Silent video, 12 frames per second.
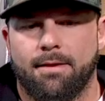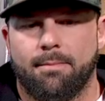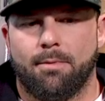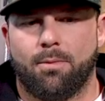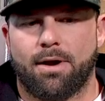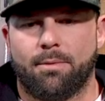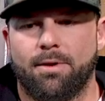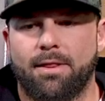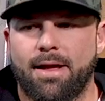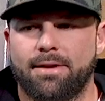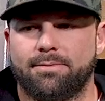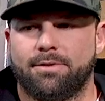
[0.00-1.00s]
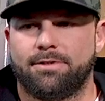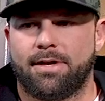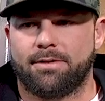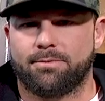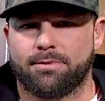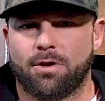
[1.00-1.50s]
But what I realized when the
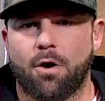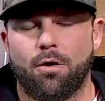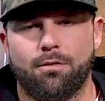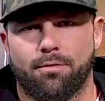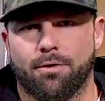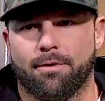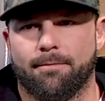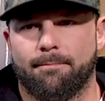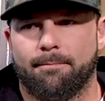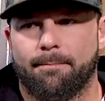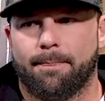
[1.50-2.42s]
challenge was over